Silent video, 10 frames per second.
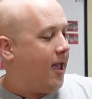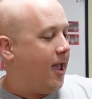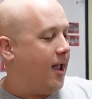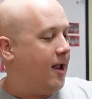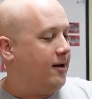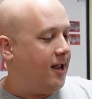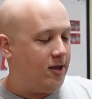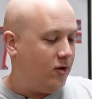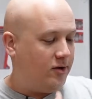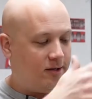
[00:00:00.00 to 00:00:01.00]
And it
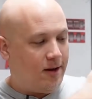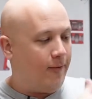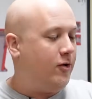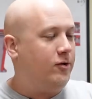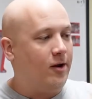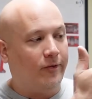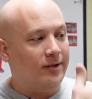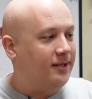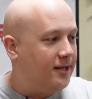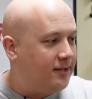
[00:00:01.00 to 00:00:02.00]
uses a few
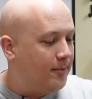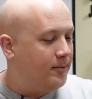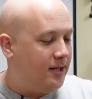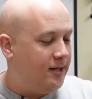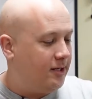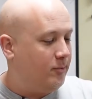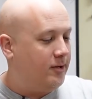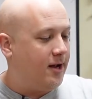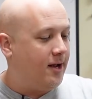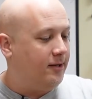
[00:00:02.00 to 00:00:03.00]
different systems than this
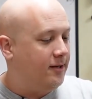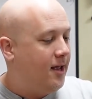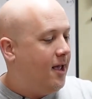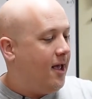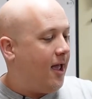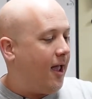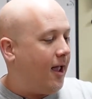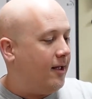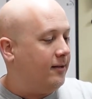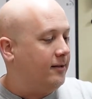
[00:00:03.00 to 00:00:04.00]
one does
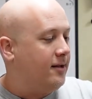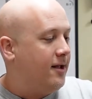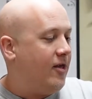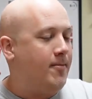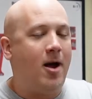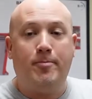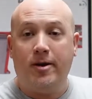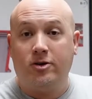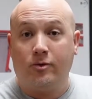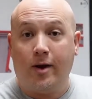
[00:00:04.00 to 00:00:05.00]
and that might
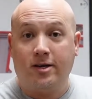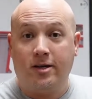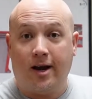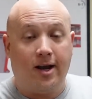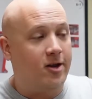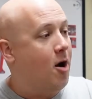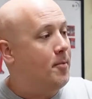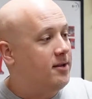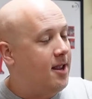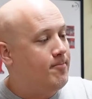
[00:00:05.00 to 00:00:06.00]
be a direction that I go.
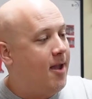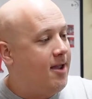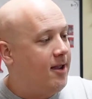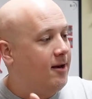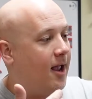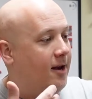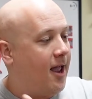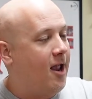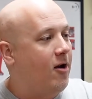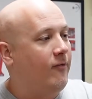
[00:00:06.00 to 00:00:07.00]
But making an
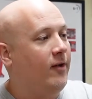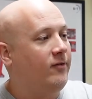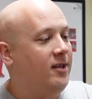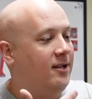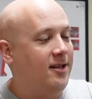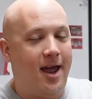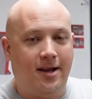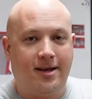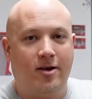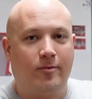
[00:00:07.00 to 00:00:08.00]
AR-15
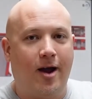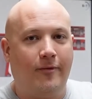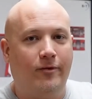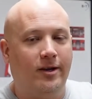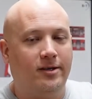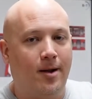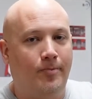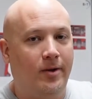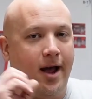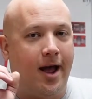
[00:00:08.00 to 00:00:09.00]
takedown rifle is
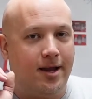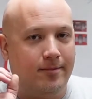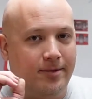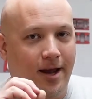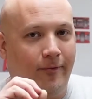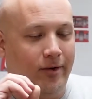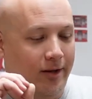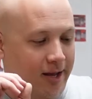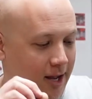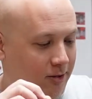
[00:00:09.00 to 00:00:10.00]
something I am
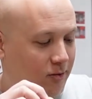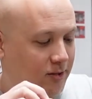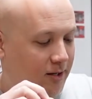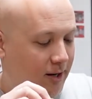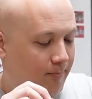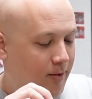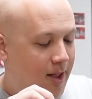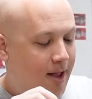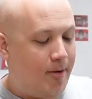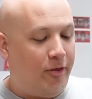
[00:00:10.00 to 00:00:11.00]
definitely interested in.
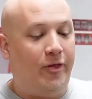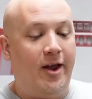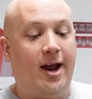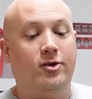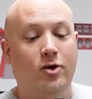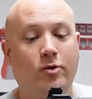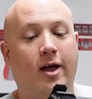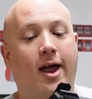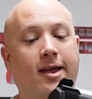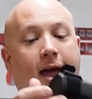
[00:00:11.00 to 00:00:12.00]
But the thing I do
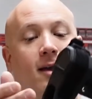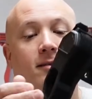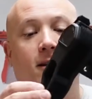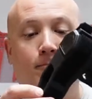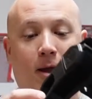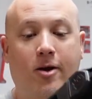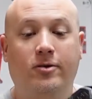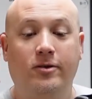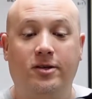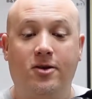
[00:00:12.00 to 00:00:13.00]
like as compared
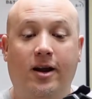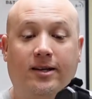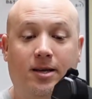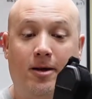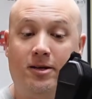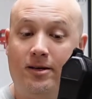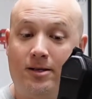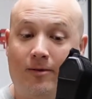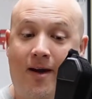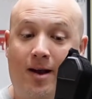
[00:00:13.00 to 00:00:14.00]
to the stock, as I mentioned,
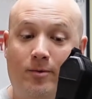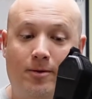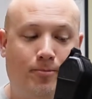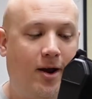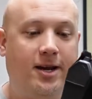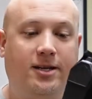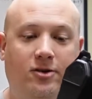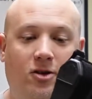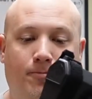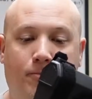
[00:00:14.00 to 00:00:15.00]
is the fact with the brace
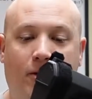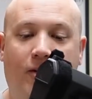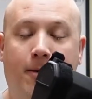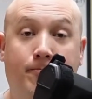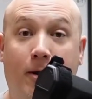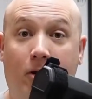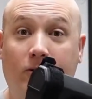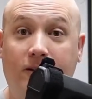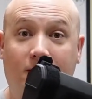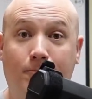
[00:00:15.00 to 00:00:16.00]
because you can put that
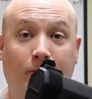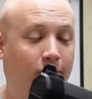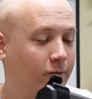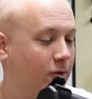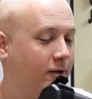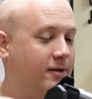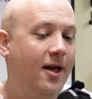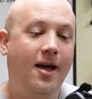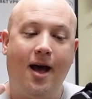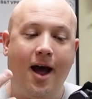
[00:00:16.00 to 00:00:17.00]
barrel assembly through it.
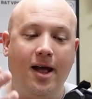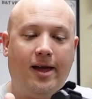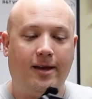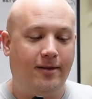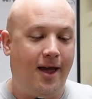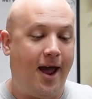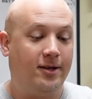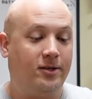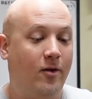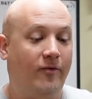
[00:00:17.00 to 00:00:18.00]
I like
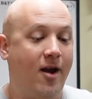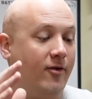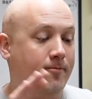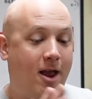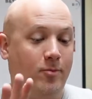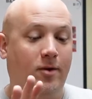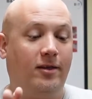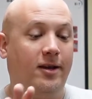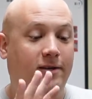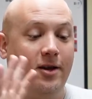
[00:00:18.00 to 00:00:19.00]
that. So if I ever made one
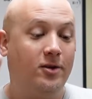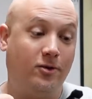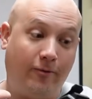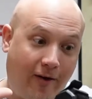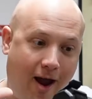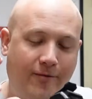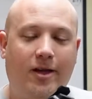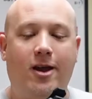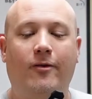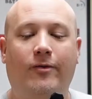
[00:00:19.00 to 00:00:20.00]
of these survival
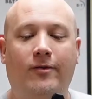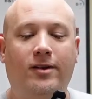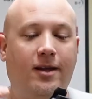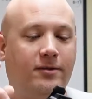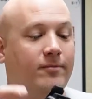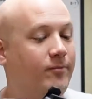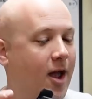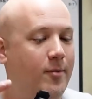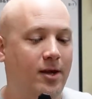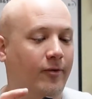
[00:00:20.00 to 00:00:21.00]
AR-15s,
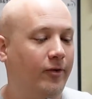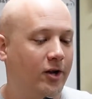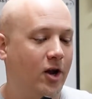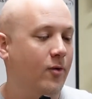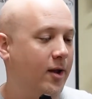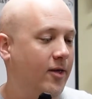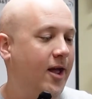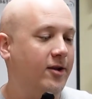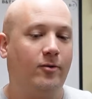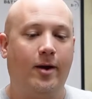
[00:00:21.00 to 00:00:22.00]
I would definitely go in
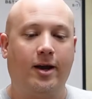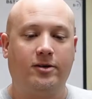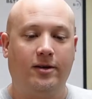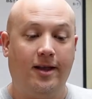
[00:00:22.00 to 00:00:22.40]
that direction.